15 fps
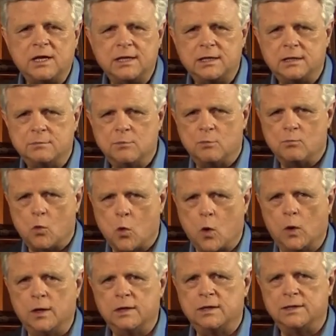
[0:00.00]
Lincoln
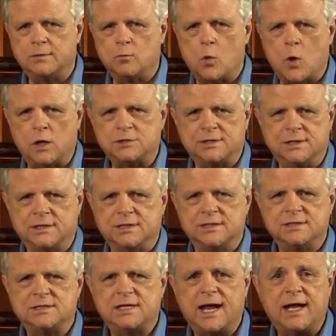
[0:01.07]
Memorial in
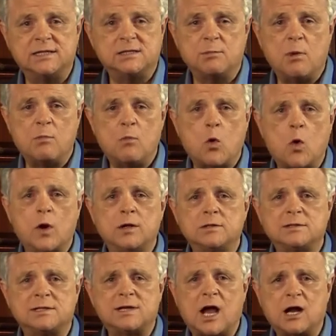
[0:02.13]
Washington stands a memorial
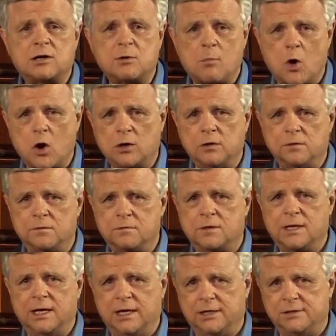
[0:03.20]
to Dr. Martin Luther
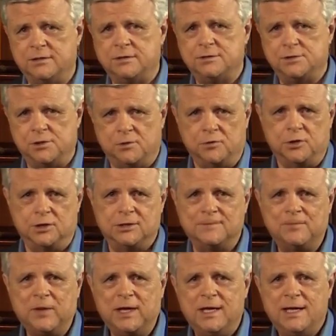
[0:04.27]
King, Jr.
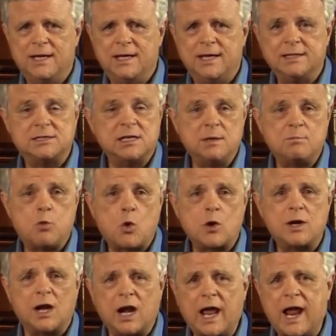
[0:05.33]
It's an
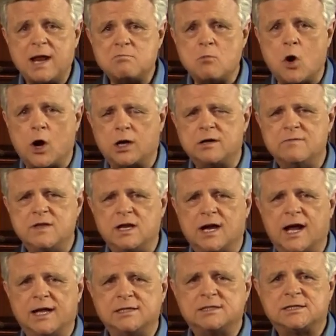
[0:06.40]
important landmark in the
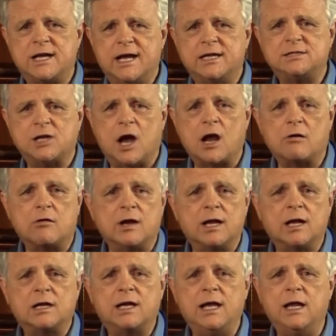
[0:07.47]
United States, honoring
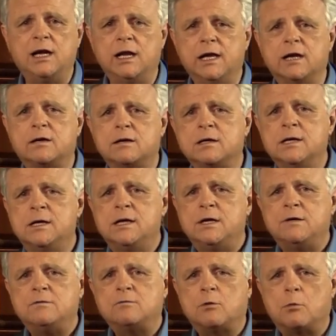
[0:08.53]
a key leader
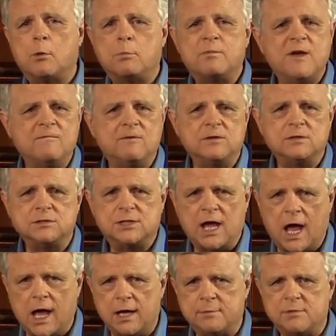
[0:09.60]
from a pivotal
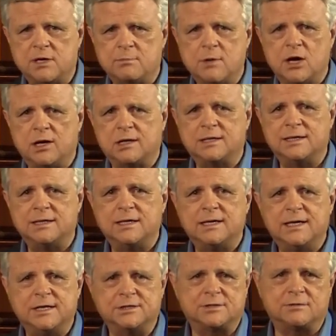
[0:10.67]
time in American
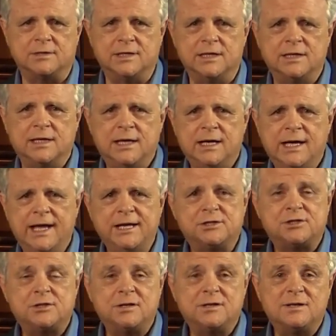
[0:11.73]
history. It
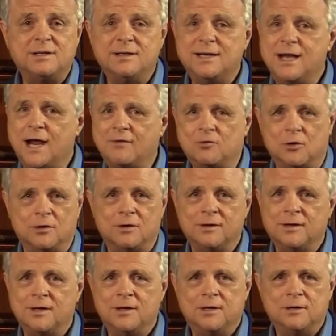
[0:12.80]
should never
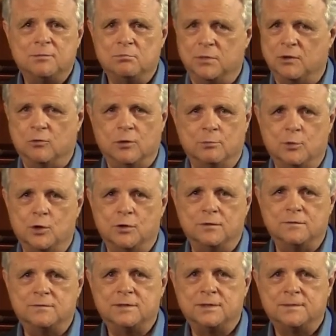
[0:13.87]
be
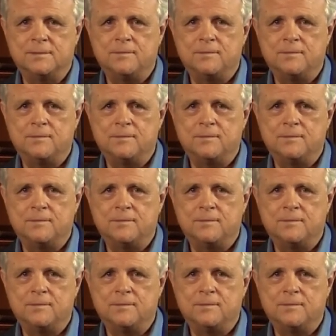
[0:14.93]
removed.